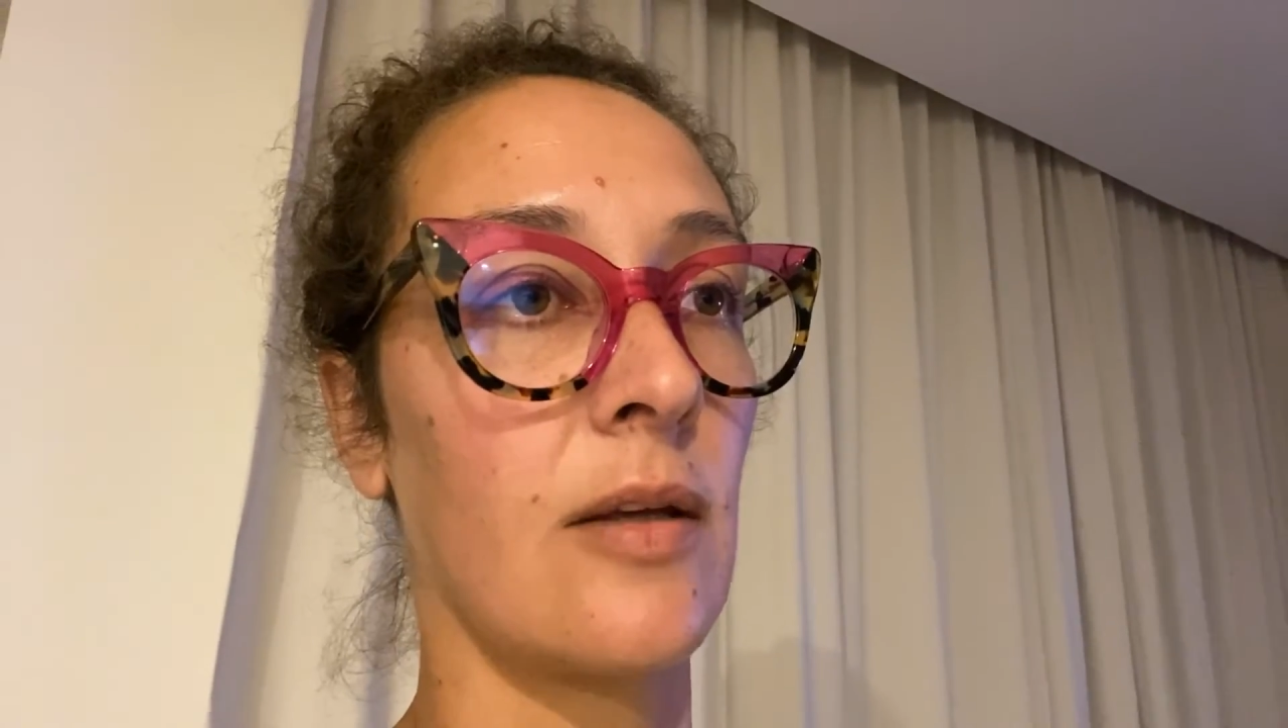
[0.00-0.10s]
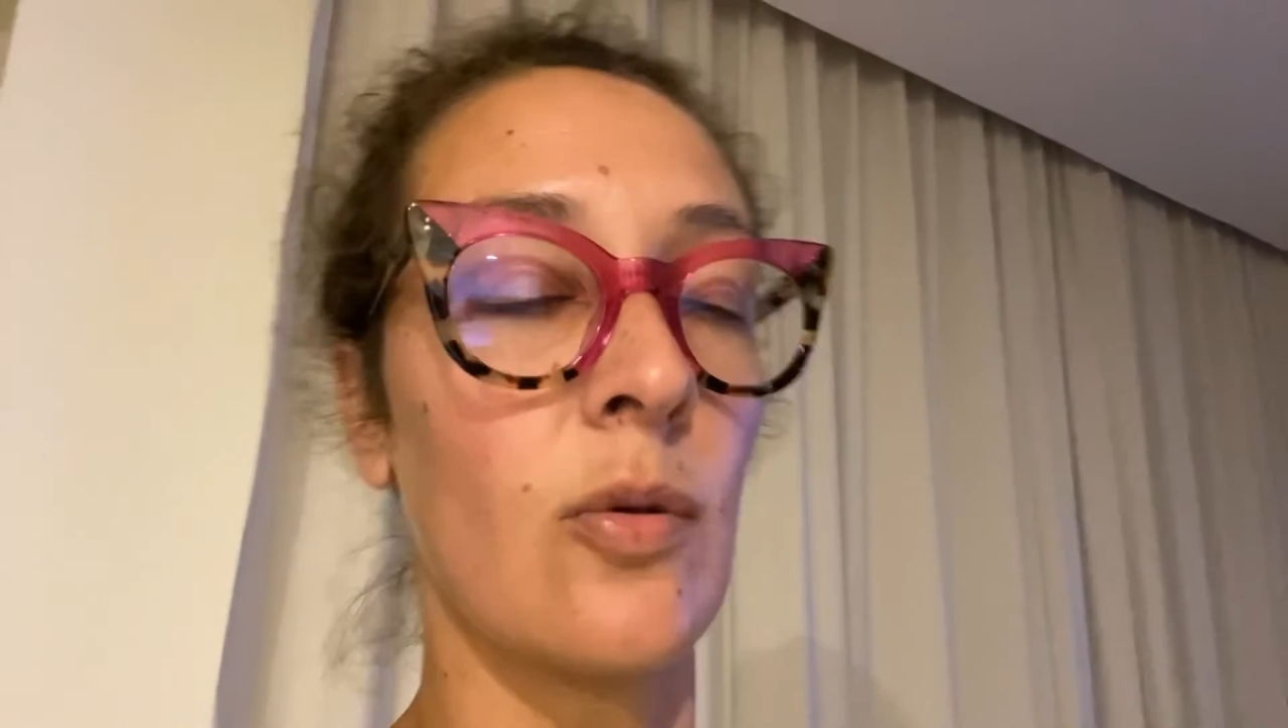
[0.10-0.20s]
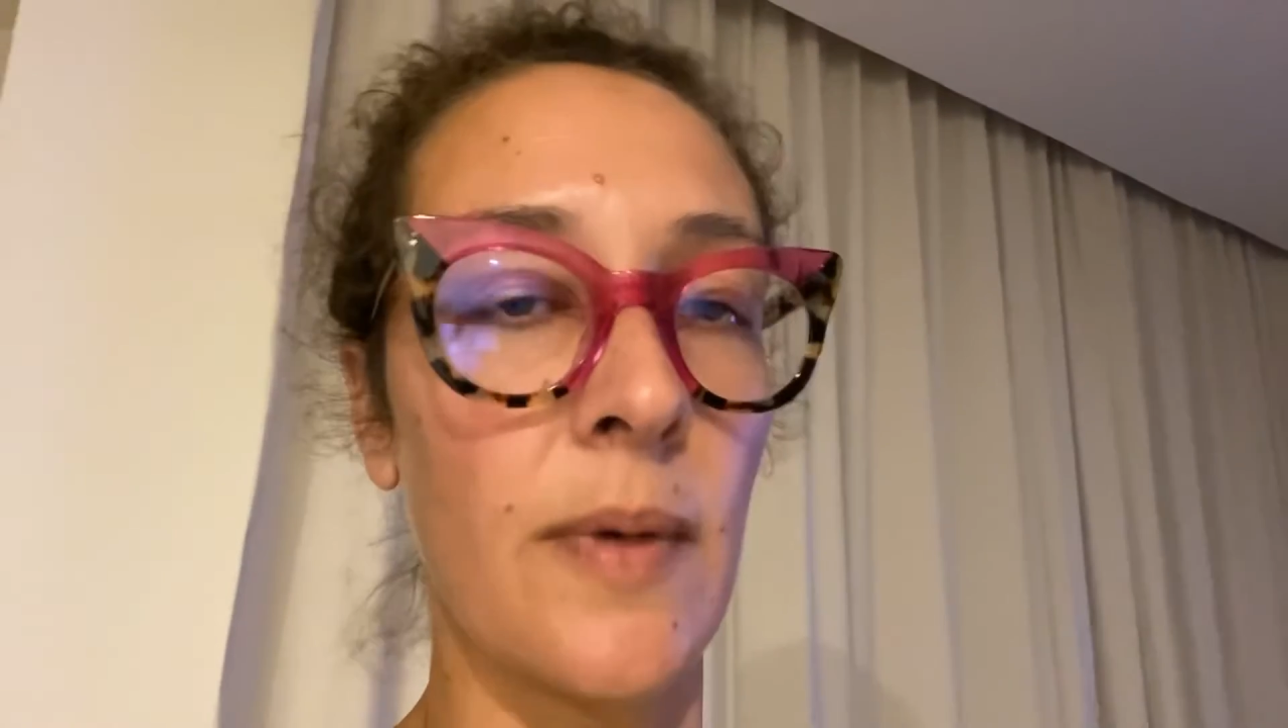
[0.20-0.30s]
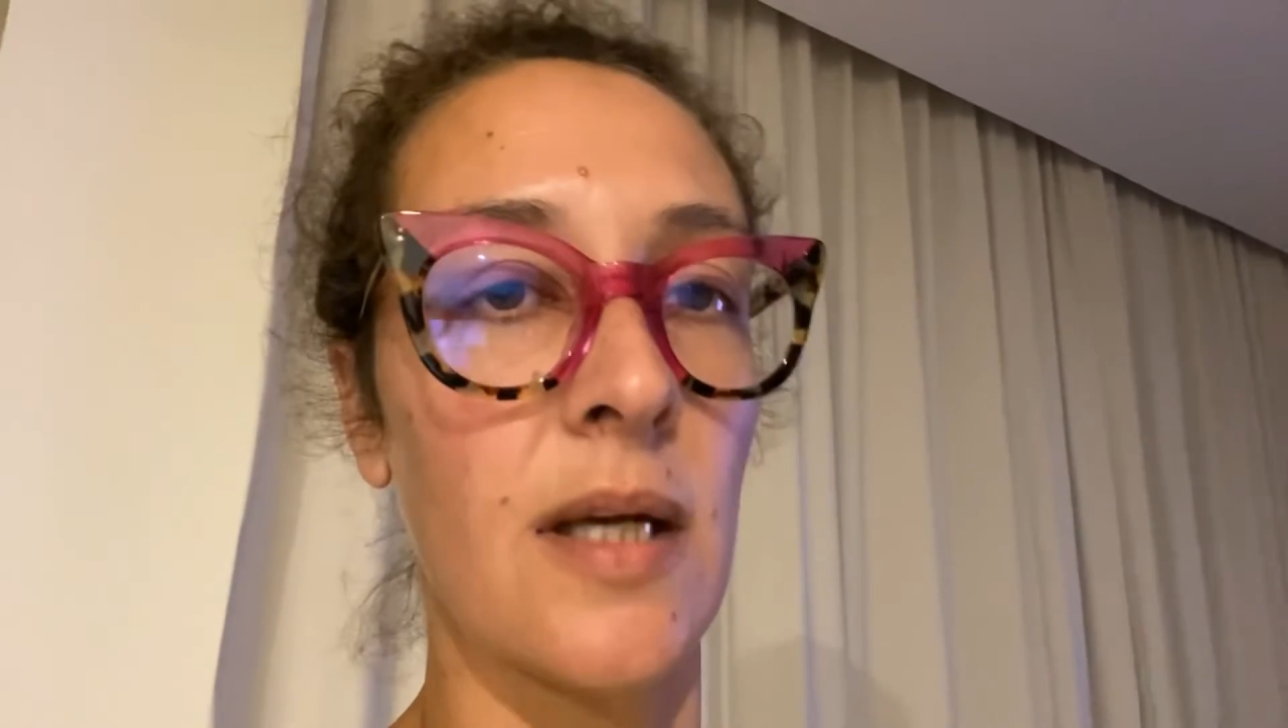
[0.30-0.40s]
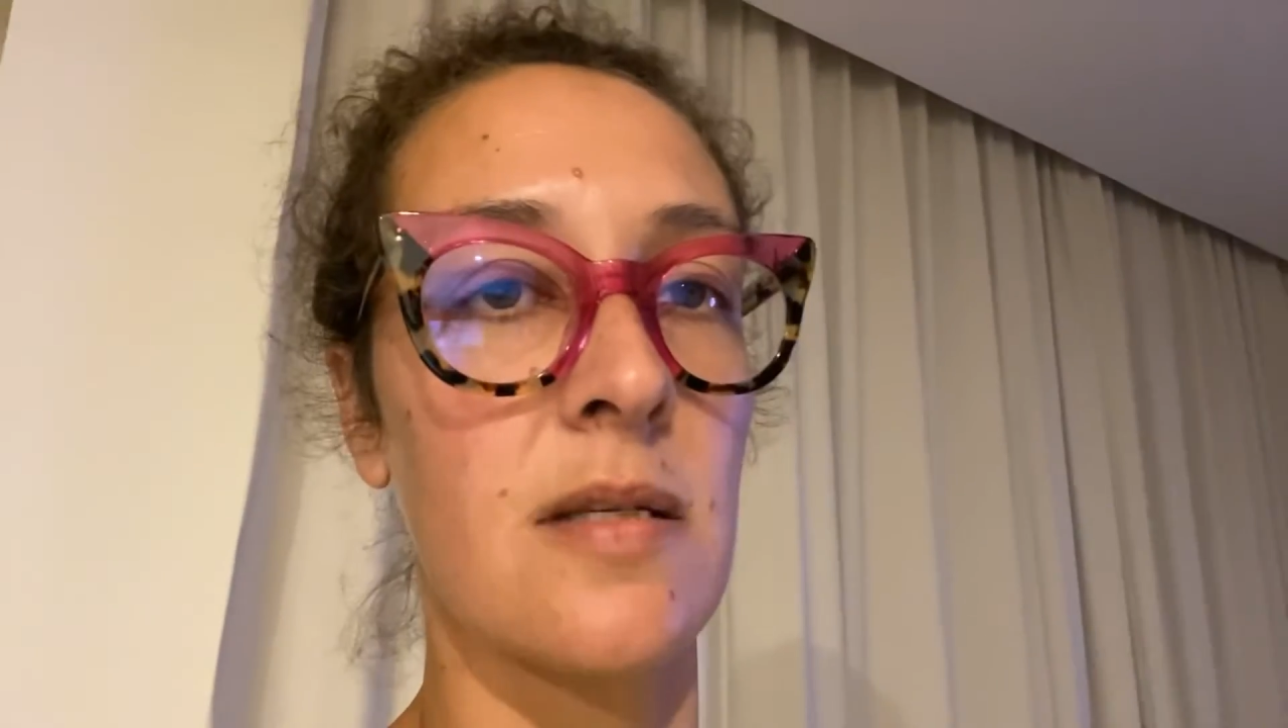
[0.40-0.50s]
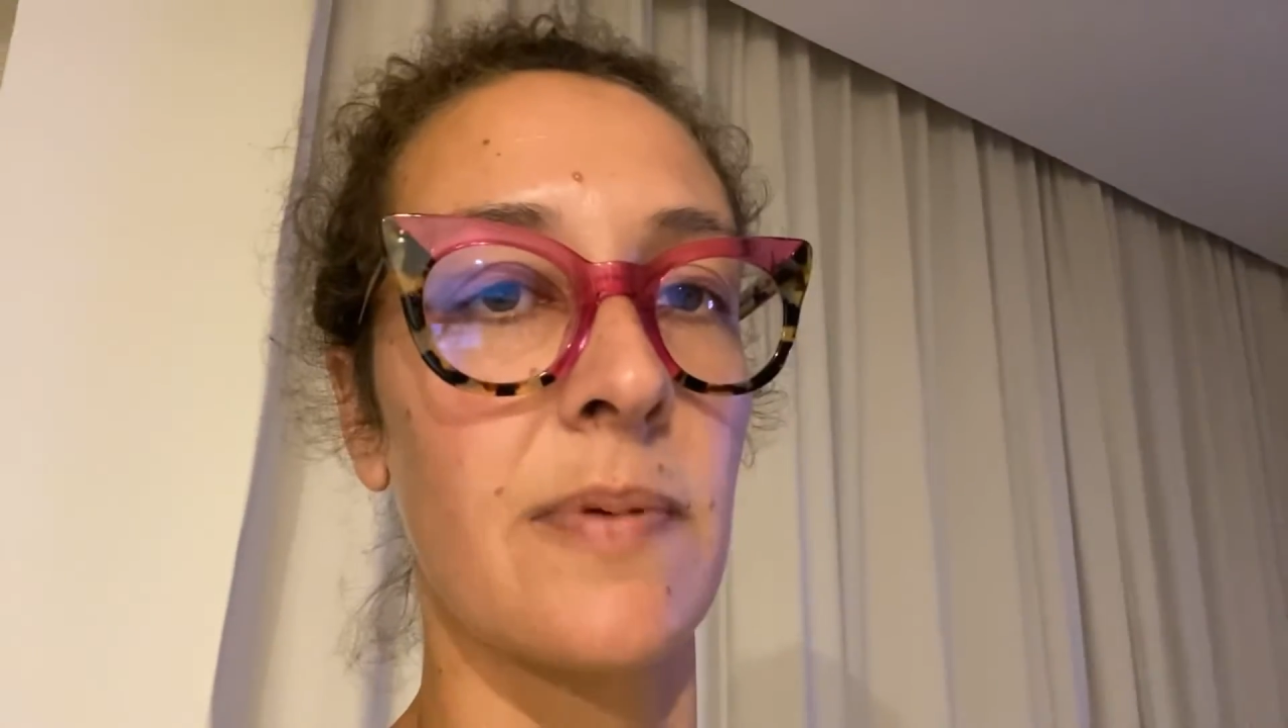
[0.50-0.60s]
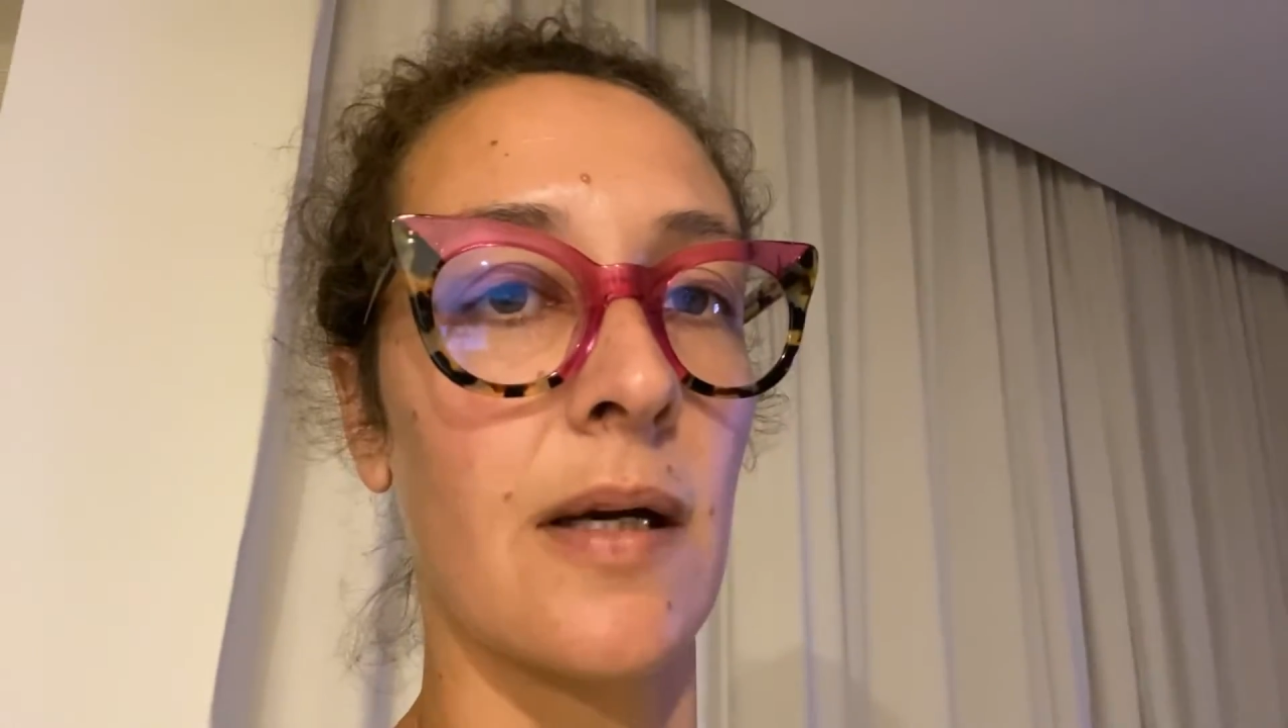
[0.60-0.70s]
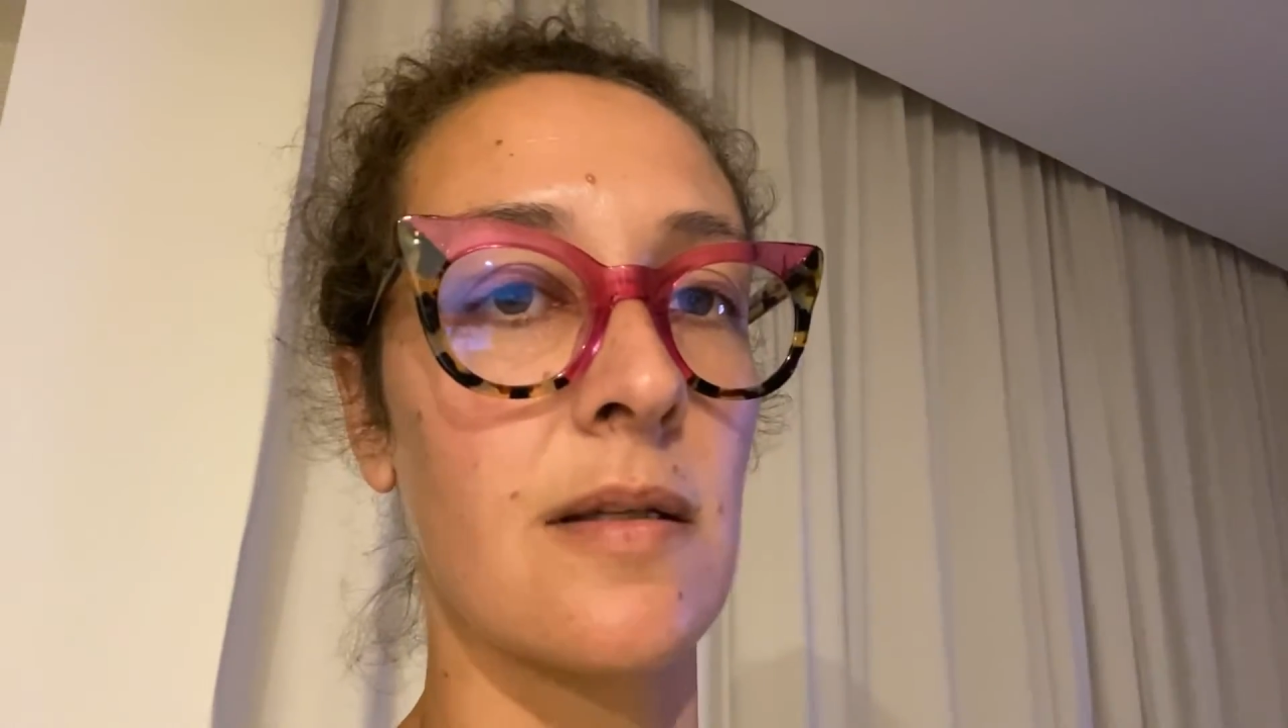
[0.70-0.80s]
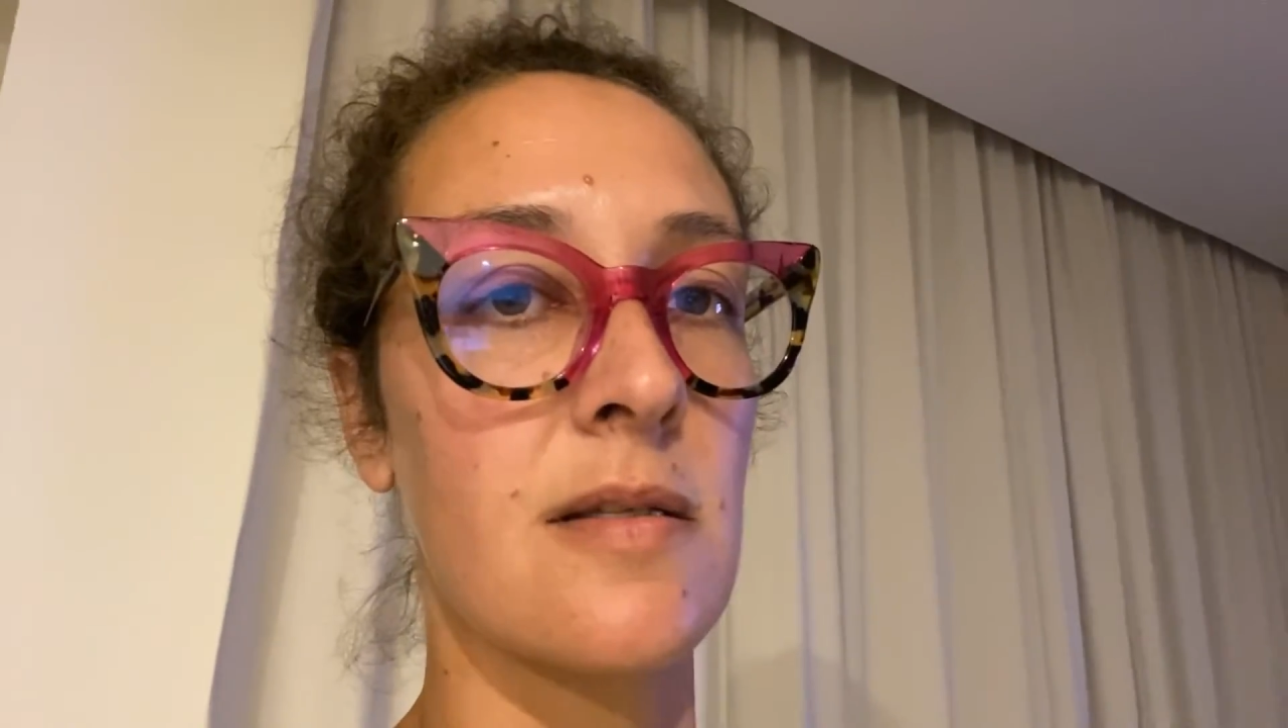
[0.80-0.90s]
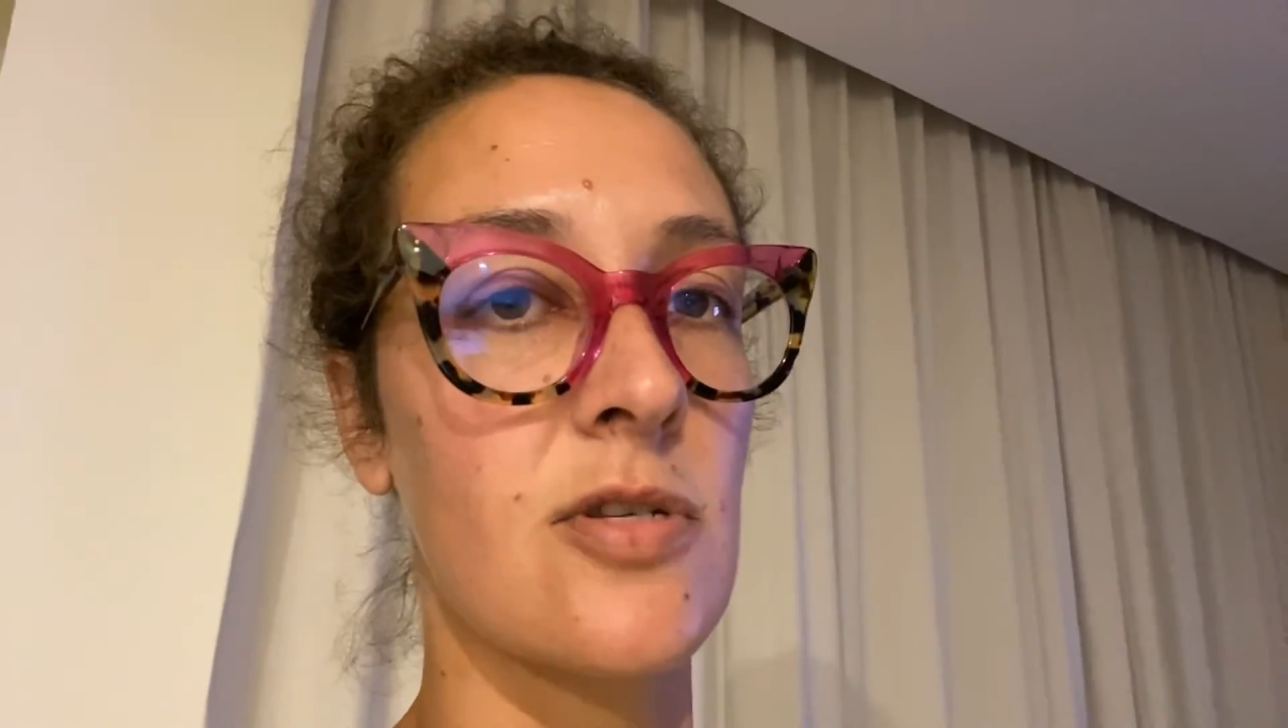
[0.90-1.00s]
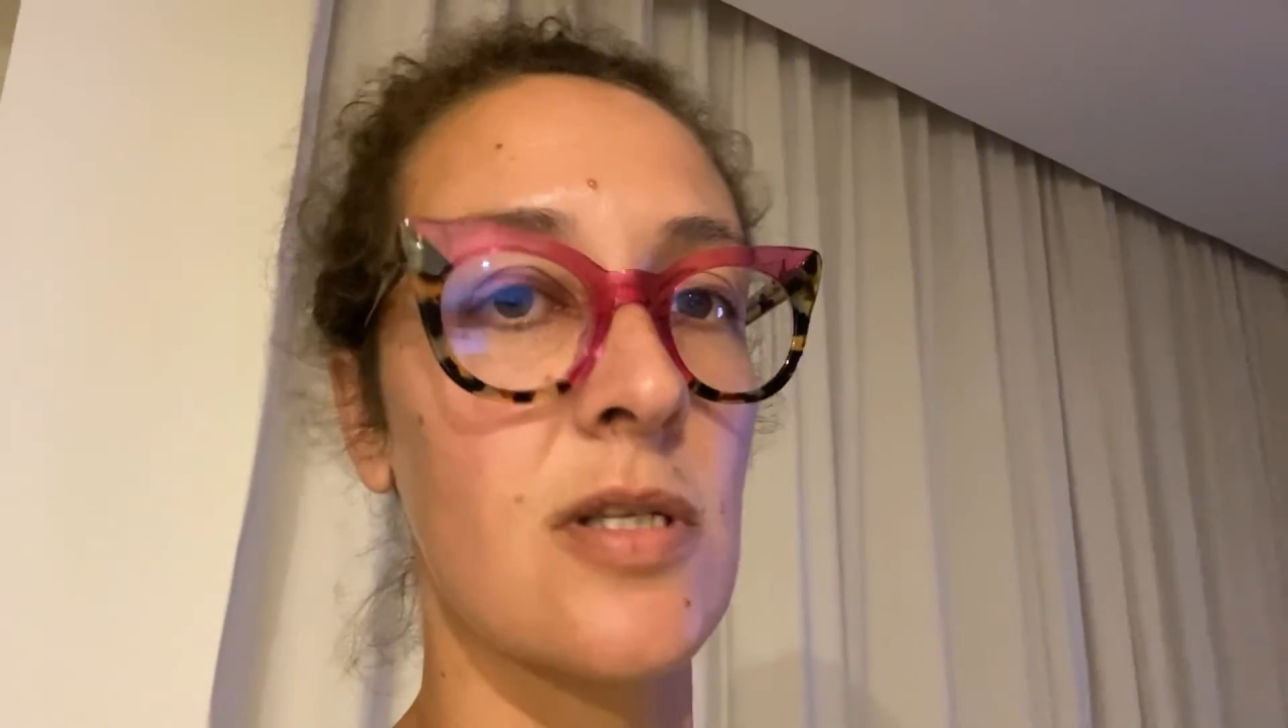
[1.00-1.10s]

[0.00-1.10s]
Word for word: human experience,